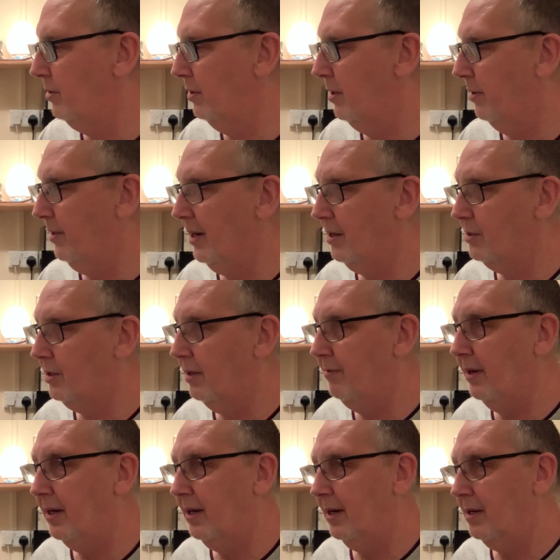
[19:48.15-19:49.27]
and the
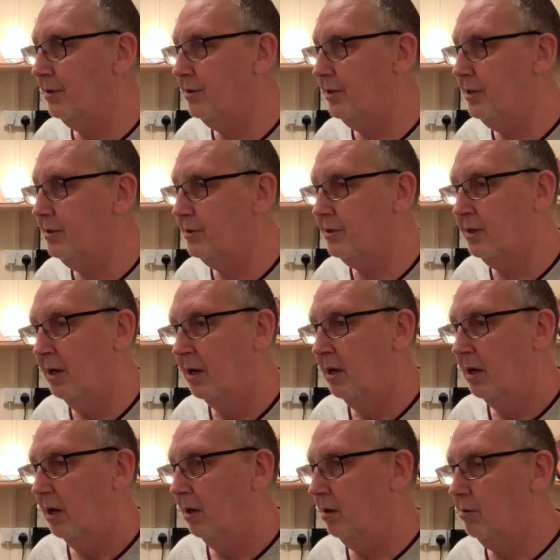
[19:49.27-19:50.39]
Thanksgiving cactuses,
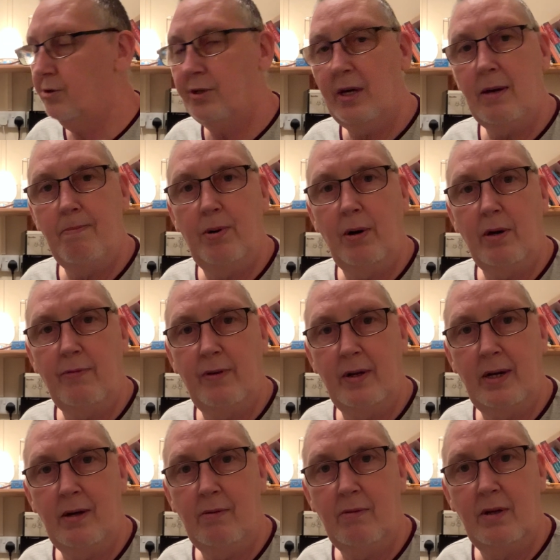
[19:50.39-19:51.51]
I'll say bye for
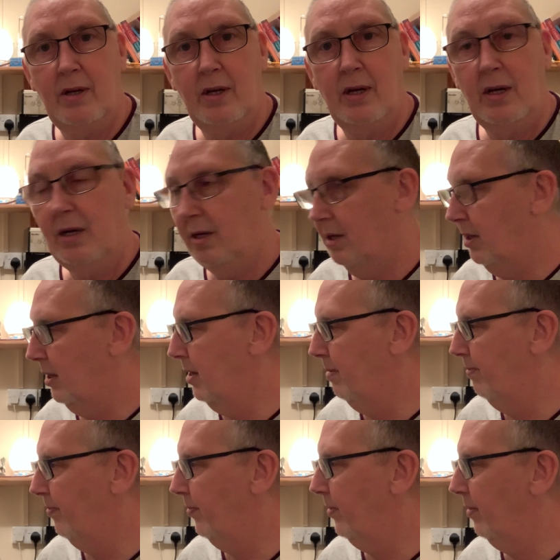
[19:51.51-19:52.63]
now.
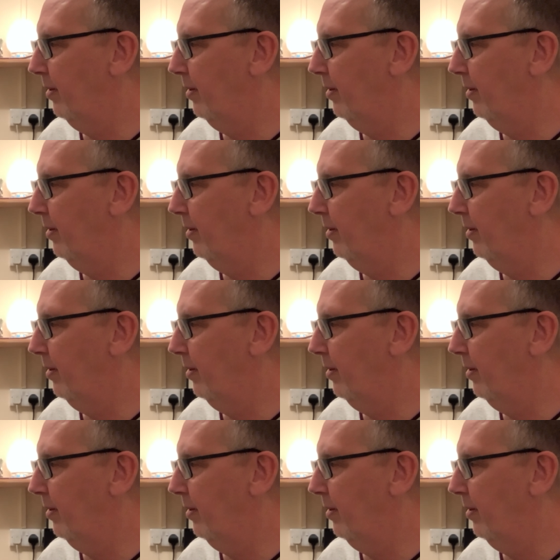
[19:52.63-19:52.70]
I'm